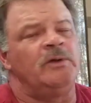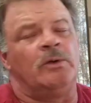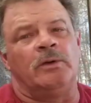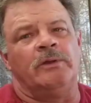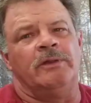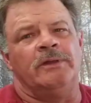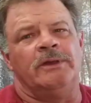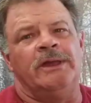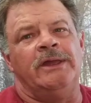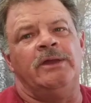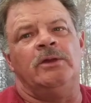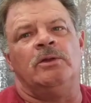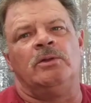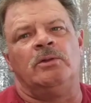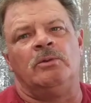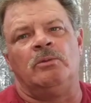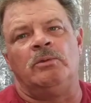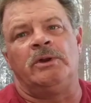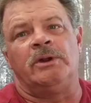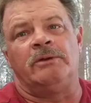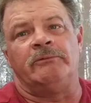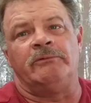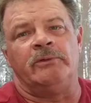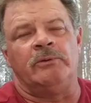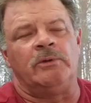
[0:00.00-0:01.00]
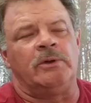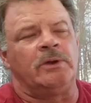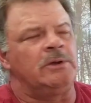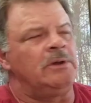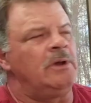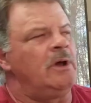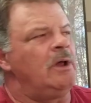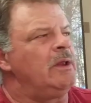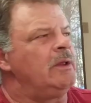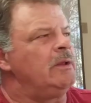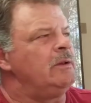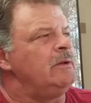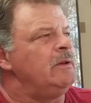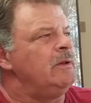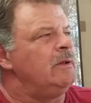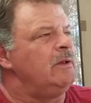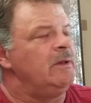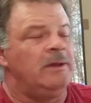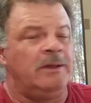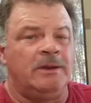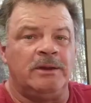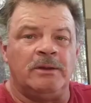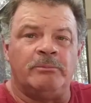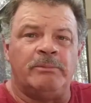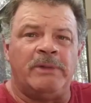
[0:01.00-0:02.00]
or the hill, whatever you want to call it.
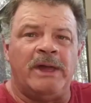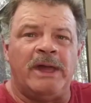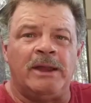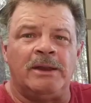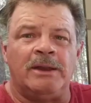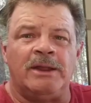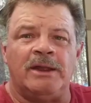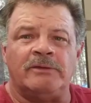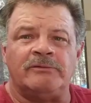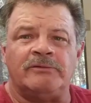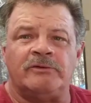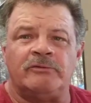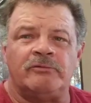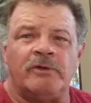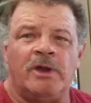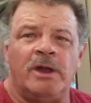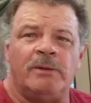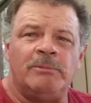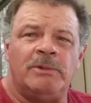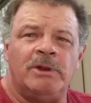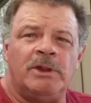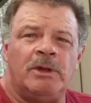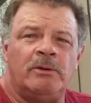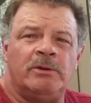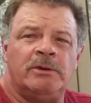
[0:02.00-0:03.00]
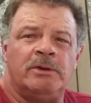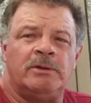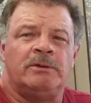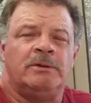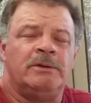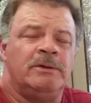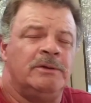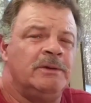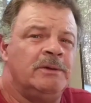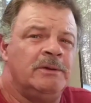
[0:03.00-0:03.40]
The Badlands is right below you.